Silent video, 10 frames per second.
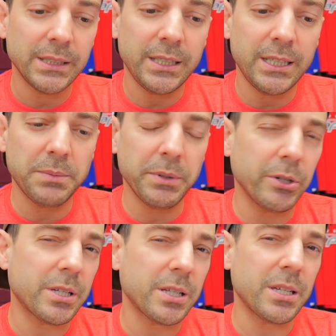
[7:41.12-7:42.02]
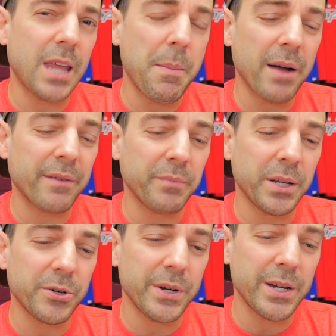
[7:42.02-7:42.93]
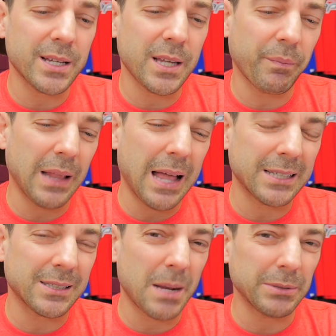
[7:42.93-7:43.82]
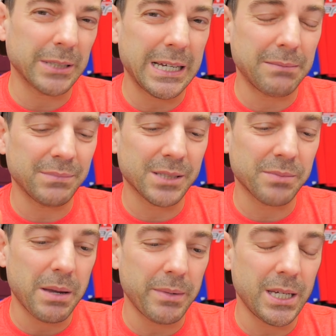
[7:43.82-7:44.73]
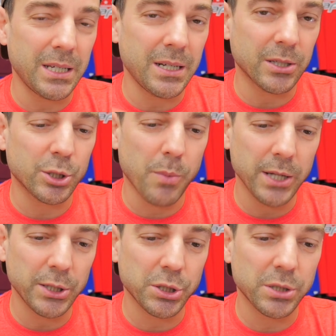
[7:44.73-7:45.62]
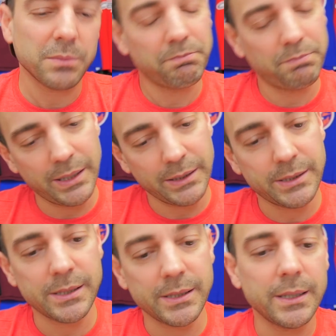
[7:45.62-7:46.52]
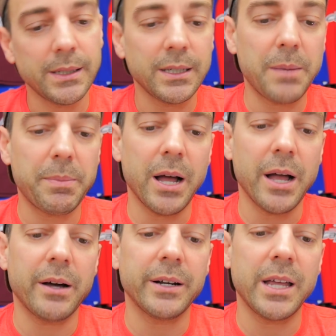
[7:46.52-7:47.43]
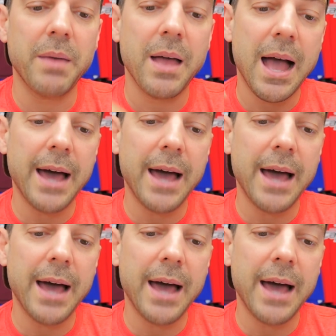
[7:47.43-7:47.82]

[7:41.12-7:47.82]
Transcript: He's been good since he came back from injury, except the last couple games, maybe not so much, but keep an eye on him.